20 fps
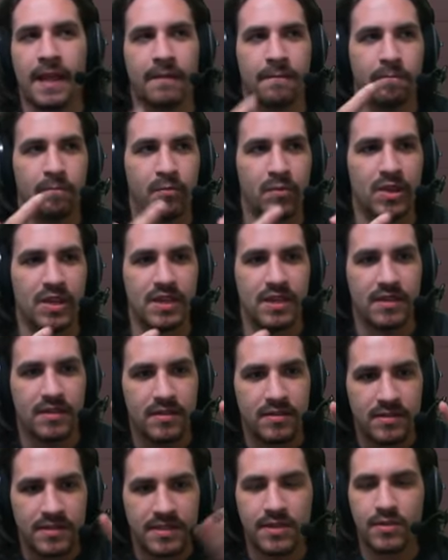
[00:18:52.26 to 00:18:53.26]
the
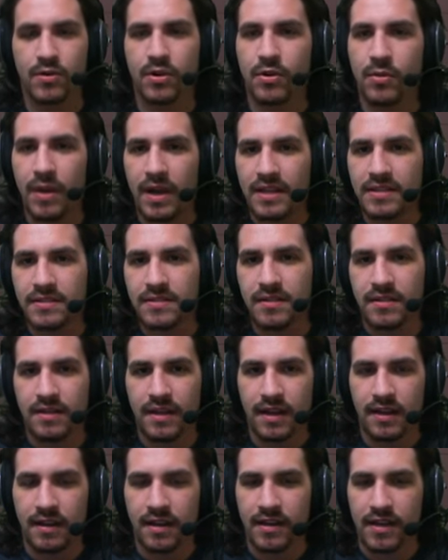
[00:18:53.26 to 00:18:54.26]
secret quest
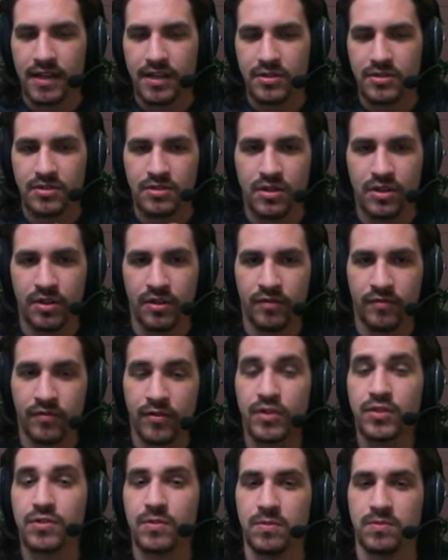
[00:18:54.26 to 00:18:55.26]
that needs the
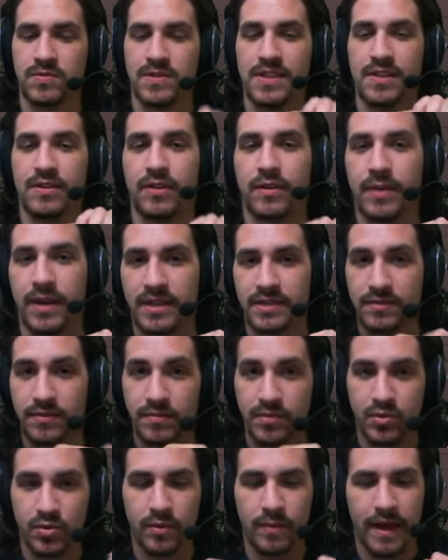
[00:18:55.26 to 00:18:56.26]
first secret quest from
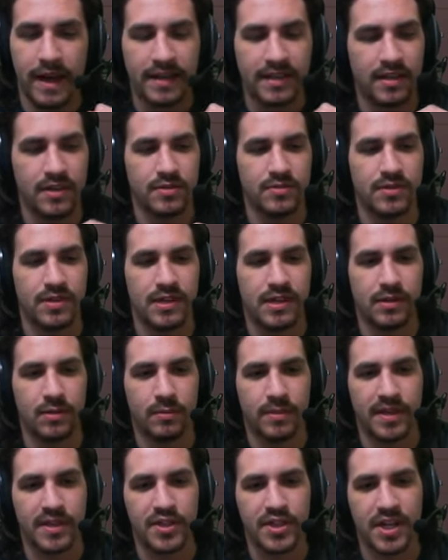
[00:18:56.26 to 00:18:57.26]
Zorbak that needs you to kill
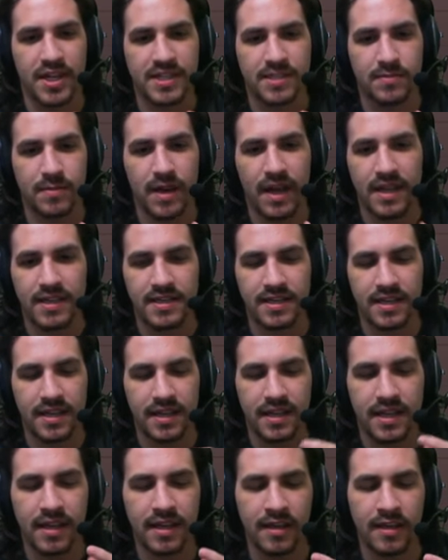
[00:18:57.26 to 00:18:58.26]
Big Jack Sprat to get a
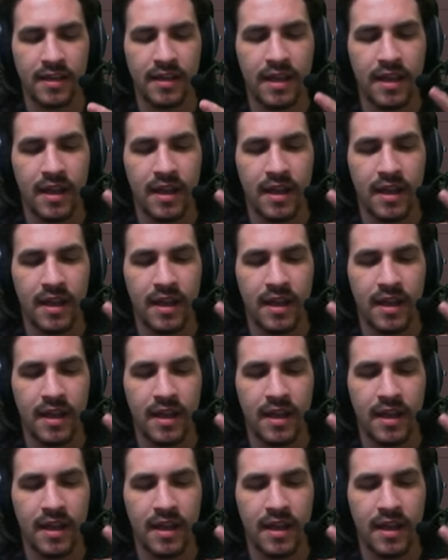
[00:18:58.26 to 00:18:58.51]
key